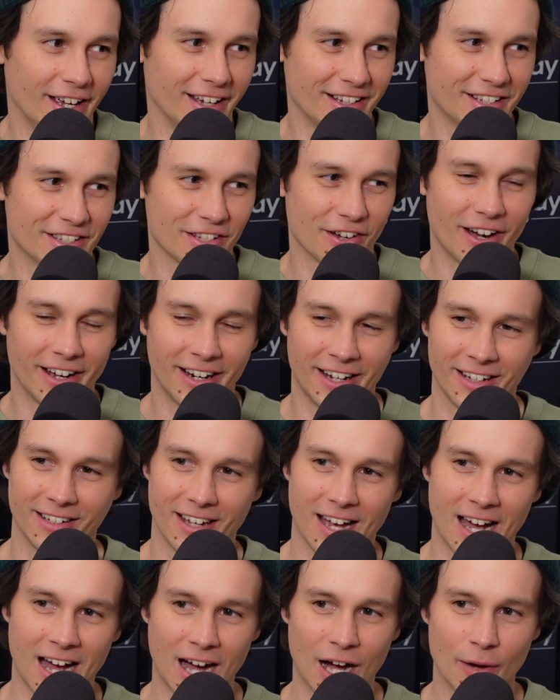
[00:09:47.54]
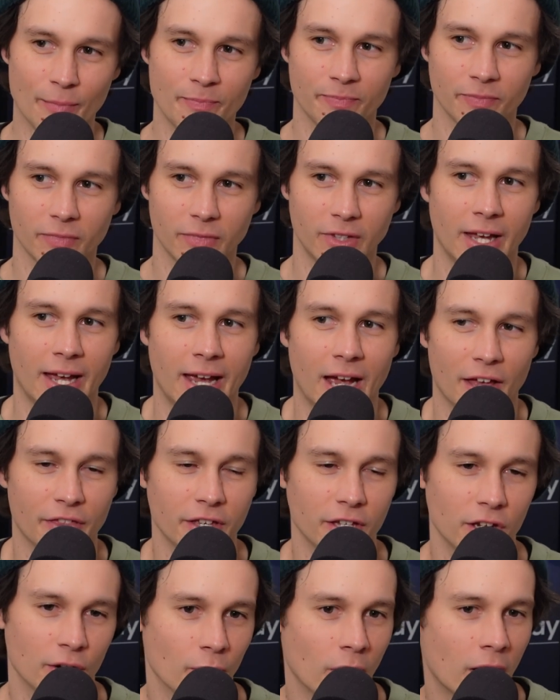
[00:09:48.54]
exciting. Yeah. Um, Do you think yeah, it
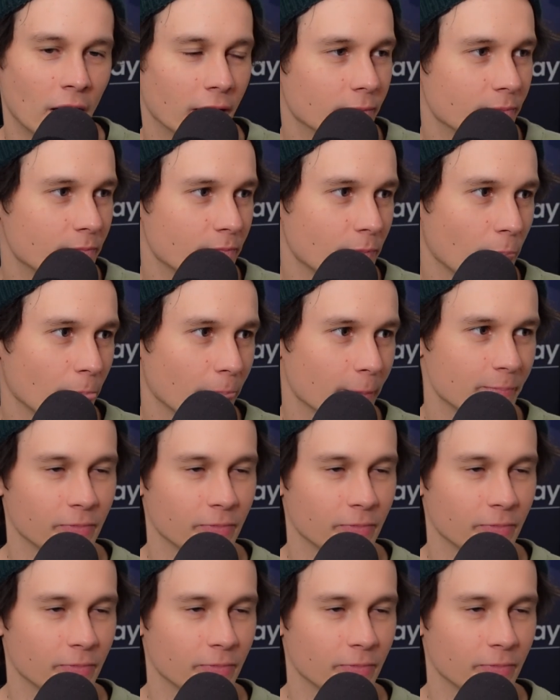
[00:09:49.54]
comes on right. next year though?